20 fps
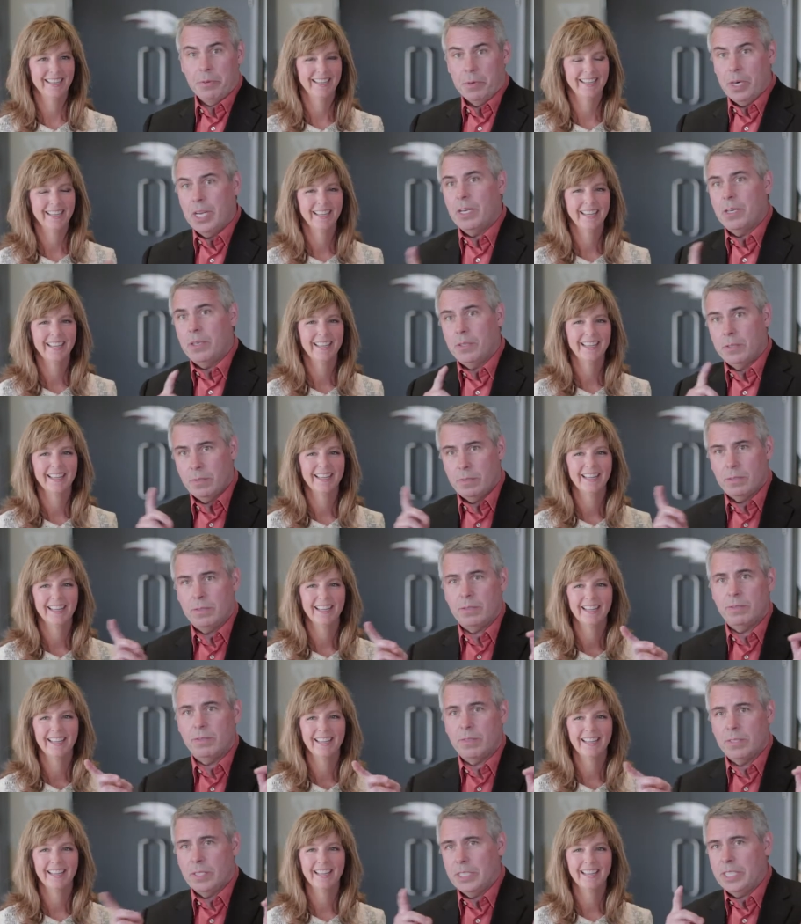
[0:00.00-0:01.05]
Speaker 1: the
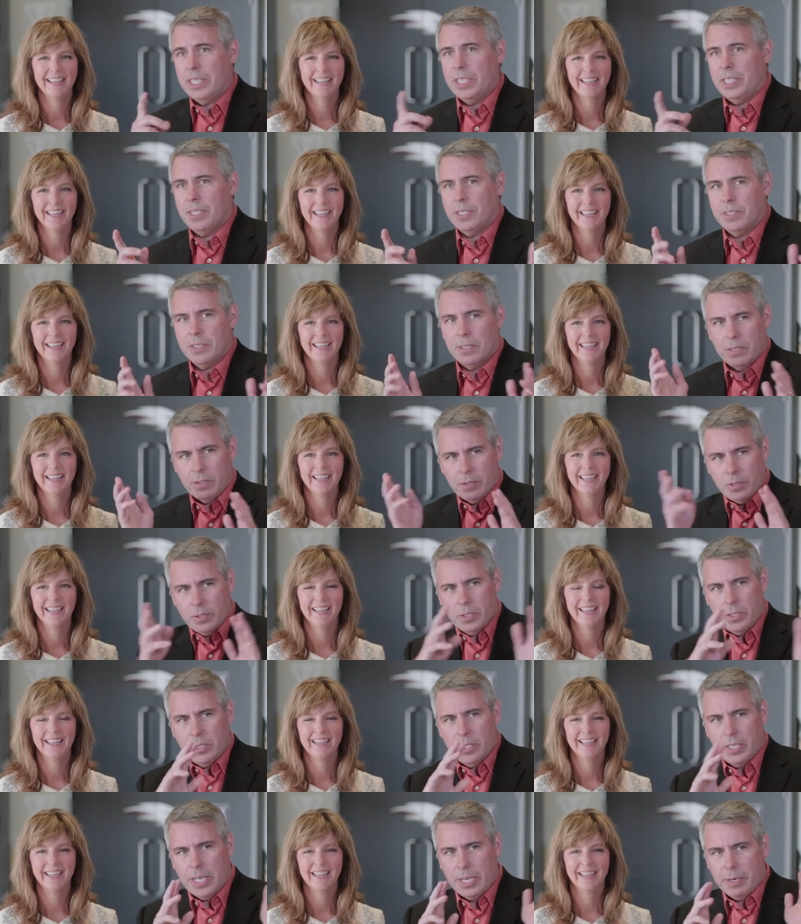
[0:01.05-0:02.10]
roads for years and
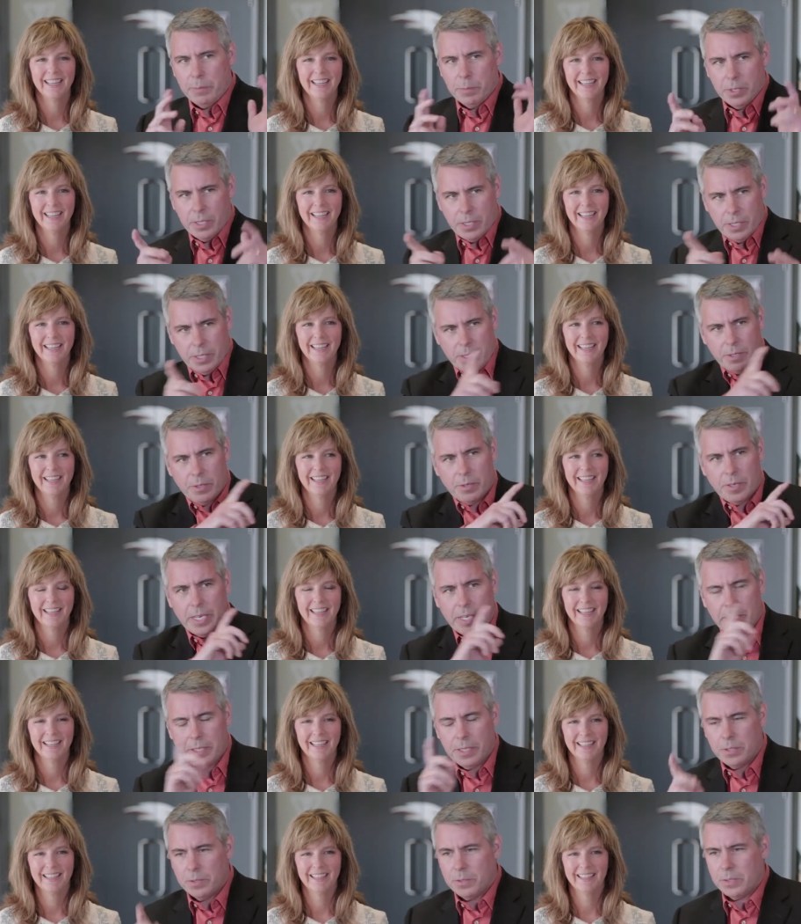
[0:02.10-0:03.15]
through the neighborhood and
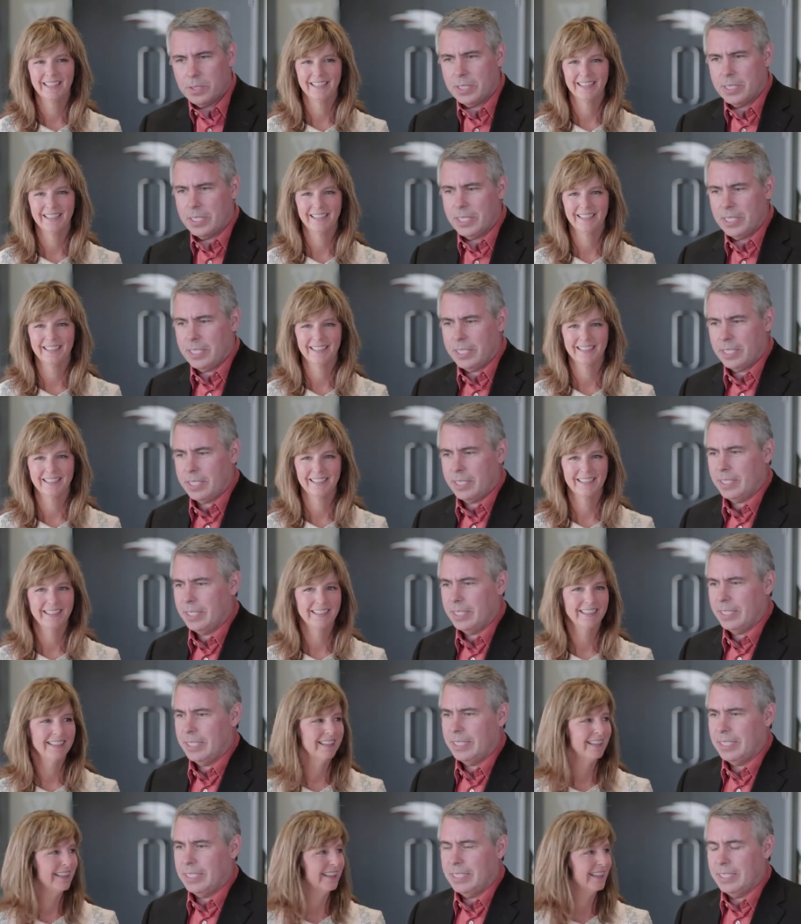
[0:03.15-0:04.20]
around OC and
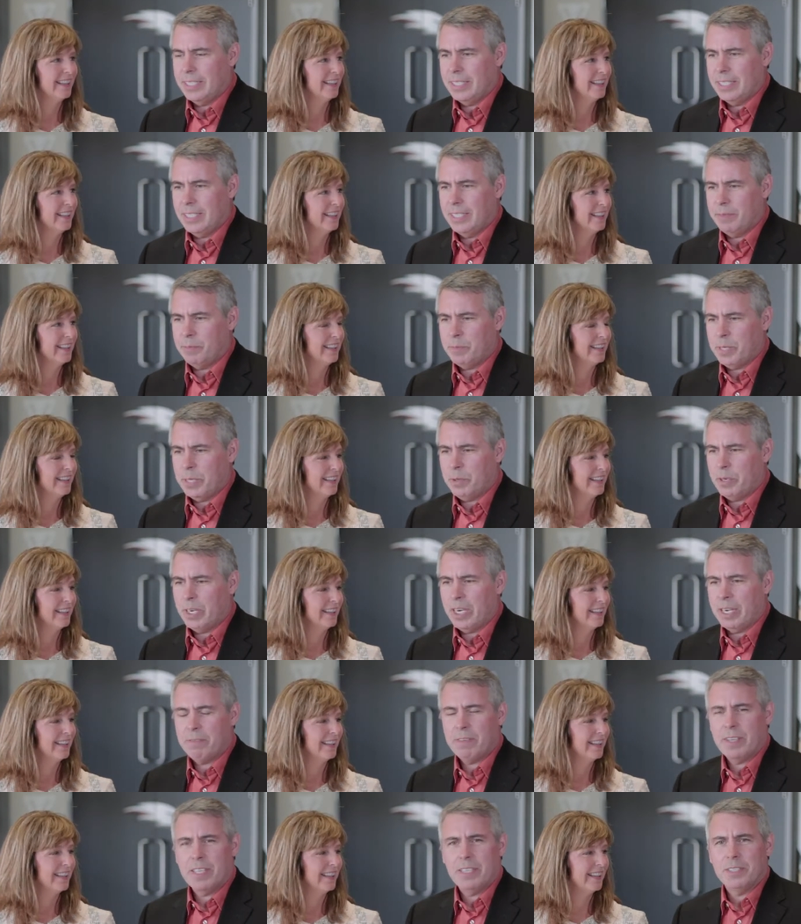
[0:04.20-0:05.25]
and my
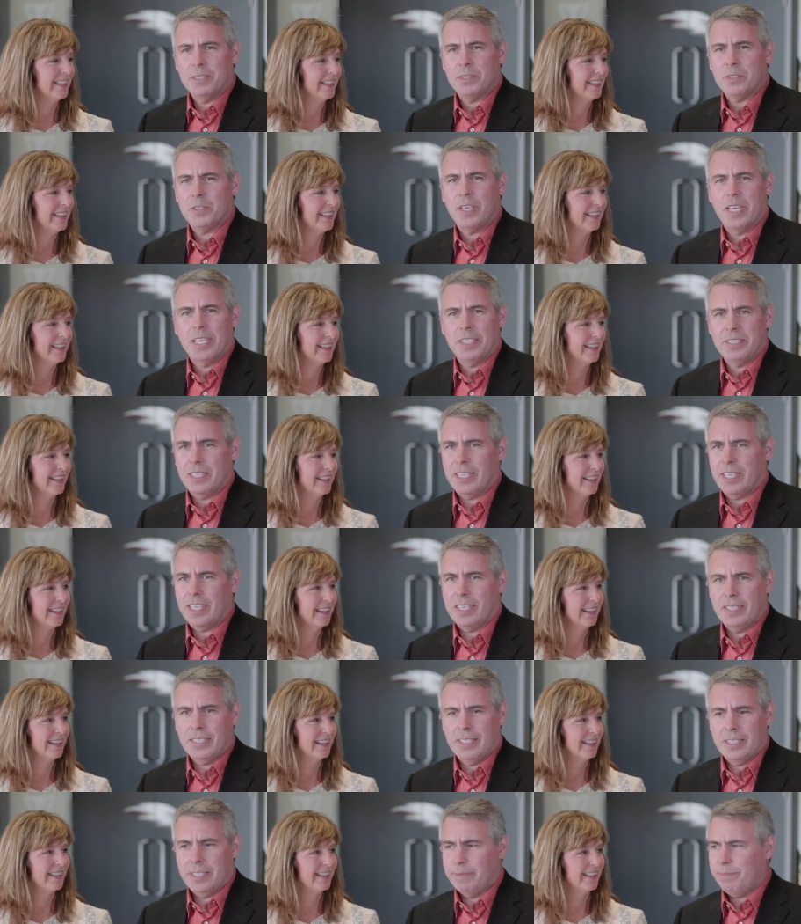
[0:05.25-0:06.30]
wife had this crazy
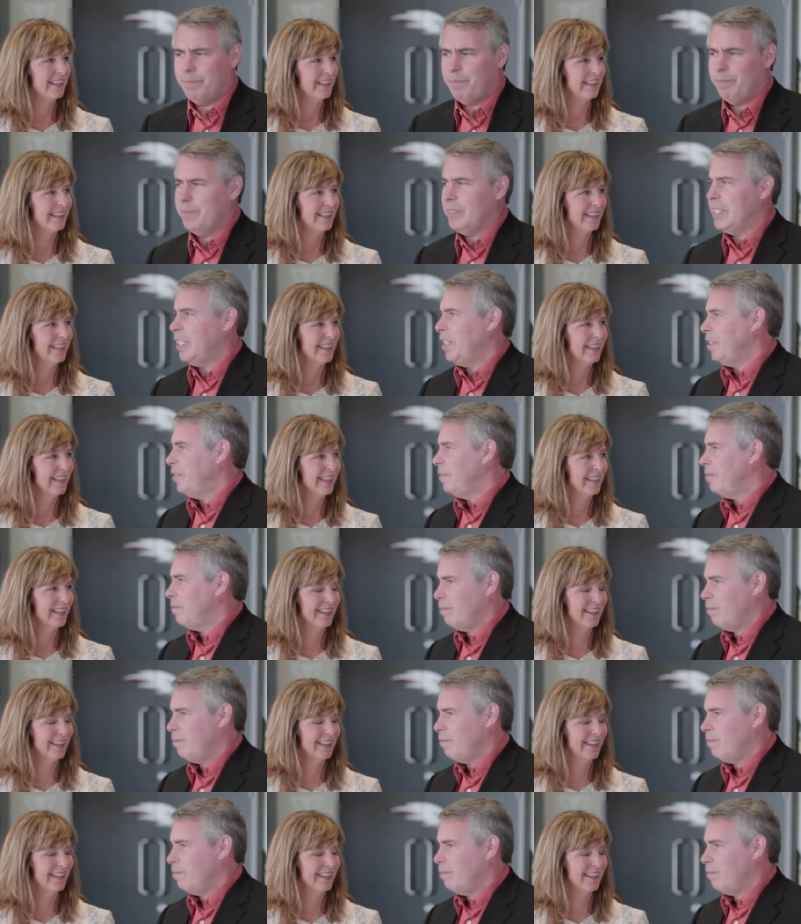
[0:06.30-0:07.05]
idea 10